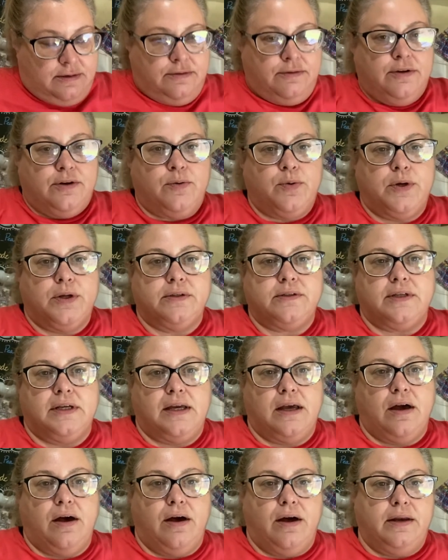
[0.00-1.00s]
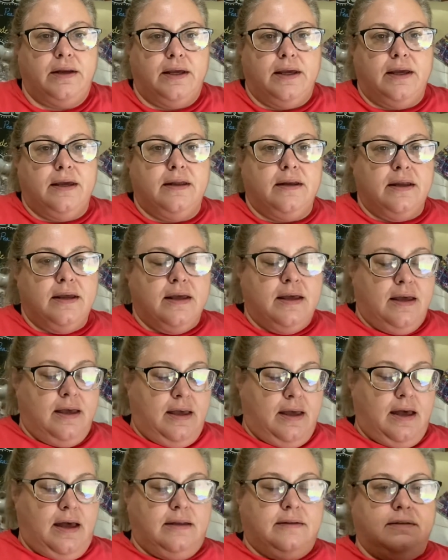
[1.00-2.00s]
the quilting on it.
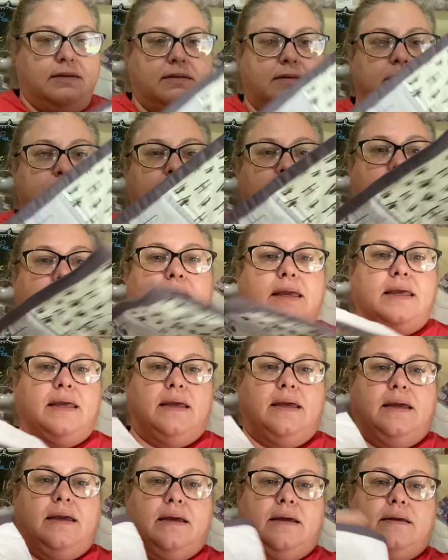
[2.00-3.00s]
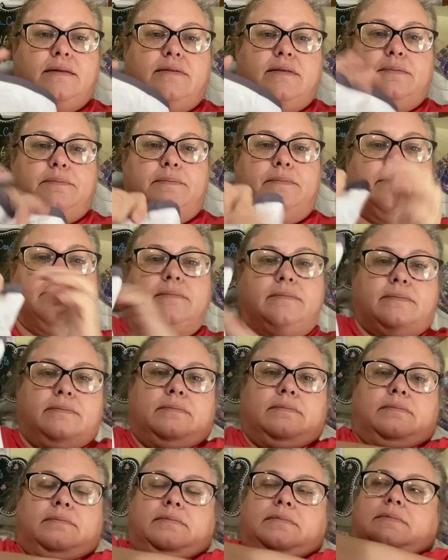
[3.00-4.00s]
I did the backing. Let
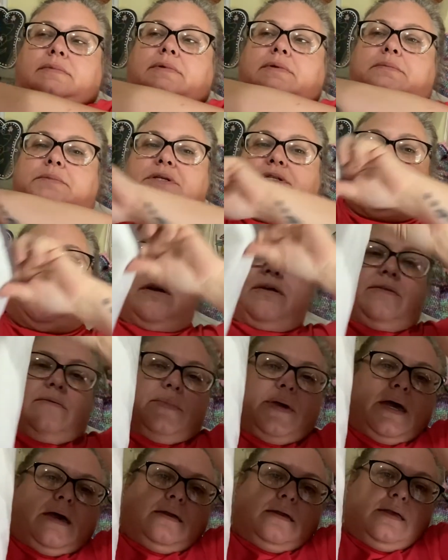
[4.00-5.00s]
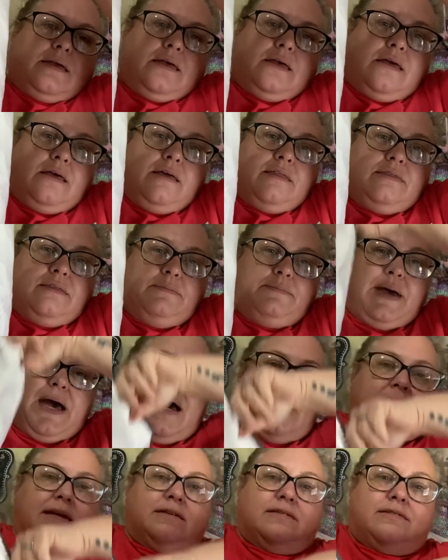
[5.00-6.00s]
me show you the back. The
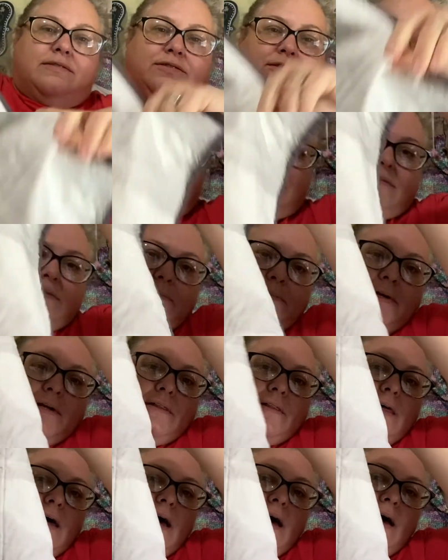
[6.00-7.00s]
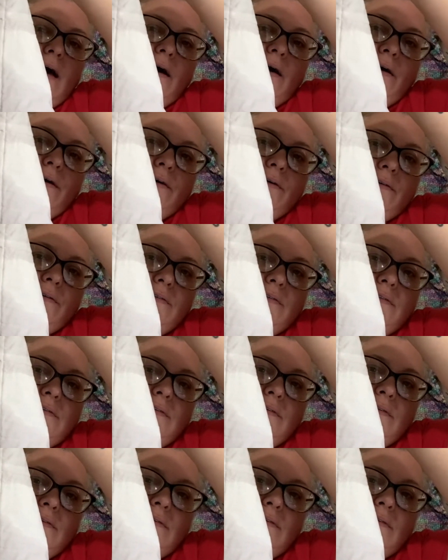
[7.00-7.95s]
back is just some clouds,